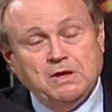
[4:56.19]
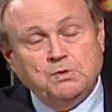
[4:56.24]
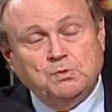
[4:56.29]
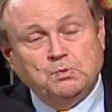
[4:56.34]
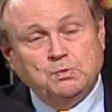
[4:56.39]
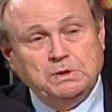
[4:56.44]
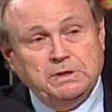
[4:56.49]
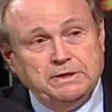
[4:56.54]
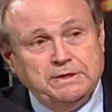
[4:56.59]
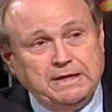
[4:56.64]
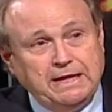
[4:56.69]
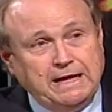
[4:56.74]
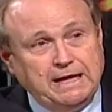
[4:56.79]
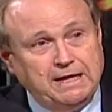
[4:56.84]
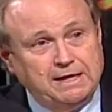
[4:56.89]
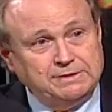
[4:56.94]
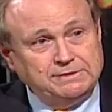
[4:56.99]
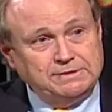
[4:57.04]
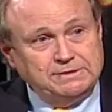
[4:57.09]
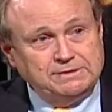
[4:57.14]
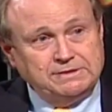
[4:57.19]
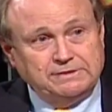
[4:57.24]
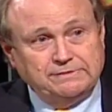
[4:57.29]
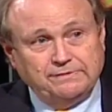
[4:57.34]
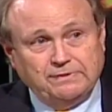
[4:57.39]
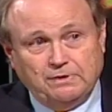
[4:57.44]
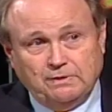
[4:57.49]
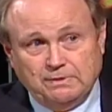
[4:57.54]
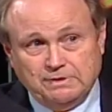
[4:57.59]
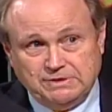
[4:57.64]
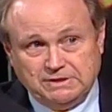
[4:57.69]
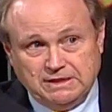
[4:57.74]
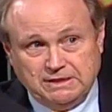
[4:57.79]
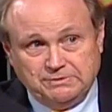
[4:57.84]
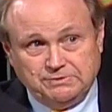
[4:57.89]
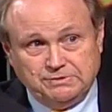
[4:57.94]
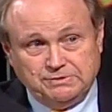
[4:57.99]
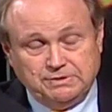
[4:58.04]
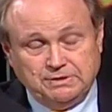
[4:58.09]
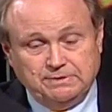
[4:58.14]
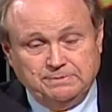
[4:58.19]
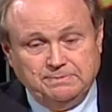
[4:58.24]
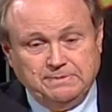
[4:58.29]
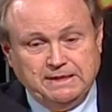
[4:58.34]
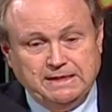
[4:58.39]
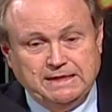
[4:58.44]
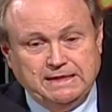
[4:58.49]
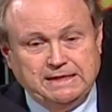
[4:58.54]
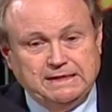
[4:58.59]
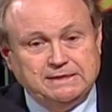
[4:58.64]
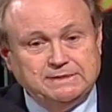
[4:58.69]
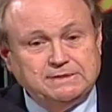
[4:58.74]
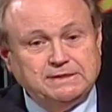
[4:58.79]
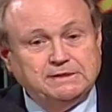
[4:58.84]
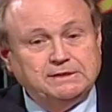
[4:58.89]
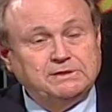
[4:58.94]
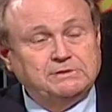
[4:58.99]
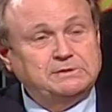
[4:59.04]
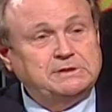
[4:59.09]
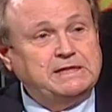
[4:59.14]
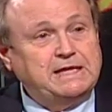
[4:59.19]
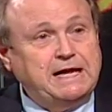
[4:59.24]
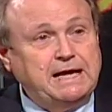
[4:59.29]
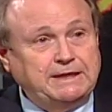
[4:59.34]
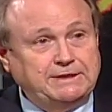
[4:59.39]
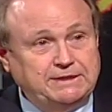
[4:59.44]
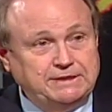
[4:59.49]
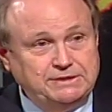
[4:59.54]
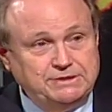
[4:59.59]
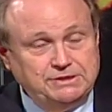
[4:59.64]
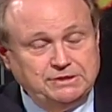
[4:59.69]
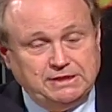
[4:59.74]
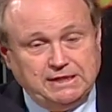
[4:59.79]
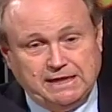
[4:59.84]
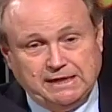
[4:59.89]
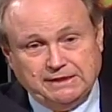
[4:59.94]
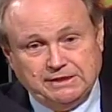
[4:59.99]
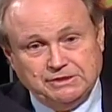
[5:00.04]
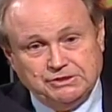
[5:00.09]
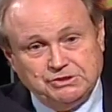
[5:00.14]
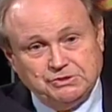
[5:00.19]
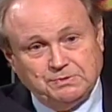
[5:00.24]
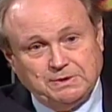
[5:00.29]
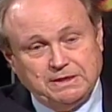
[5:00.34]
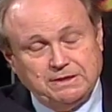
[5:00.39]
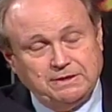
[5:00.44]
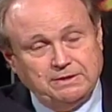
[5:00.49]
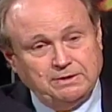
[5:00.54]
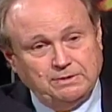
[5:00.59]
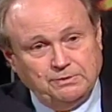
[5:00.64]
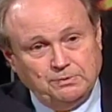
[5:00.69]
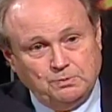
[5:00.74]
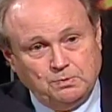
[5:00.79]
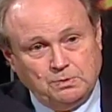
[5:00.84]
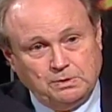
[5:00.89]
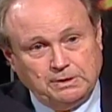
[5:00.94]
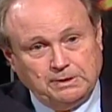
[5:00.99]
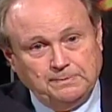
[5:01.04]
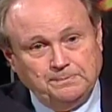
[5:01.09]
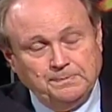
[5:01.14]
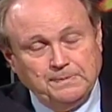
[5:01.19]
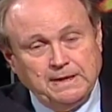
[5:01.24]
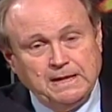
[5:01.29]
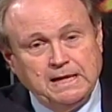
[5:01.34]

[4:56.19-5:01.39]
One of the houses that have always interested me is a little cottage right there on the water